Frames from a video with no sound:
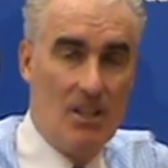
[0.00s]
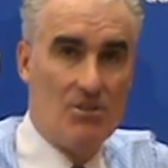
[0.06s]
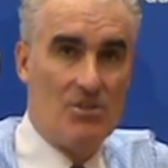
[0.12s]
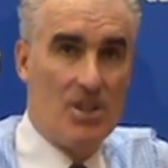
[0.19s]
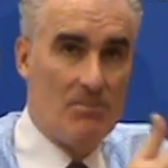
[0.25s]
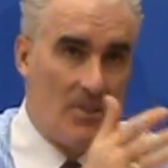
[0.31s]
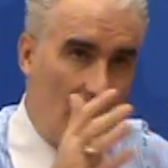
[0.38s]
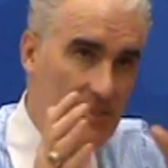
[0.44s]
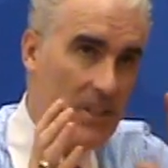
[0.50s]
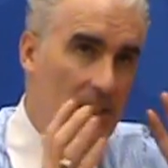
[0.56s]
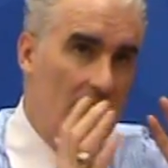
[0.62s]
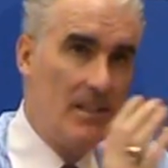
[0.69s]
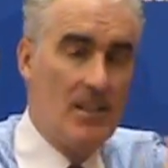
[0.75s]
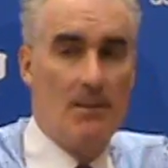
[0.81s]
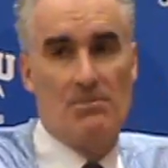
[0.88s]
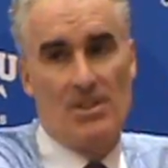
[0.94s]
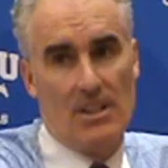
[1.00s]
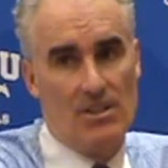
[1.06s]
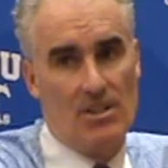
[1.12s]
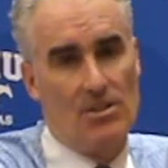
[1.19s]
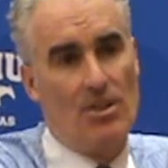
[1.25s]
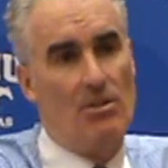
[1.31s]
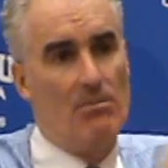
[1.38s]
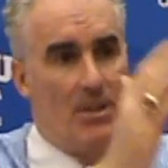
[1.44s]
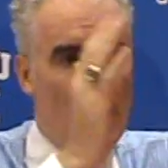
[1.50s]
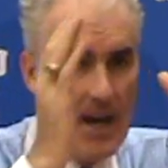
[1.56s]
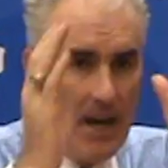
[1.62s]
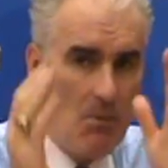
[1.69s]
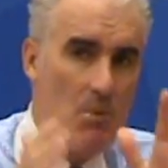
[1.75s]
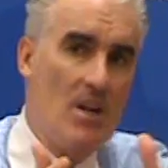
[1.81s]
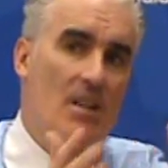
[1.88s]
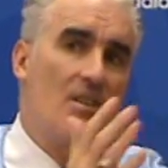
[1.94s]
Sometimes I let them set the tone, but
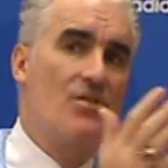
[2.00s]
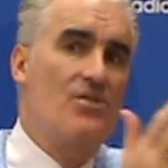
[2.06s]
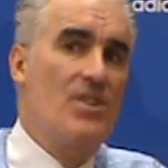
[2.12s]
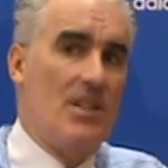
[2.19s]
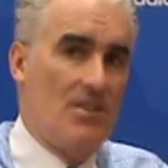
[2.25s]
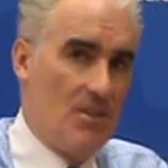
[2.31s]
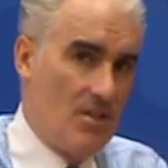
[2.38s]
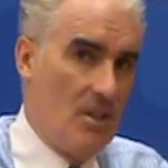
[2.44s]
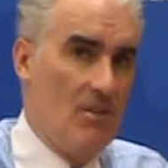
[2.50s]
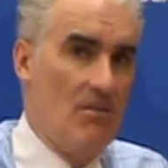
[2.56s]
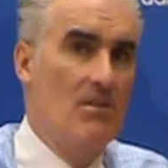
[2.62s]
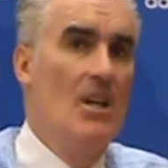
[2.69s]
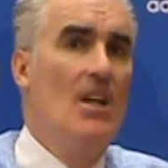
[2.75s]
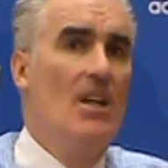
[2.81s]
I wanted to set the tone.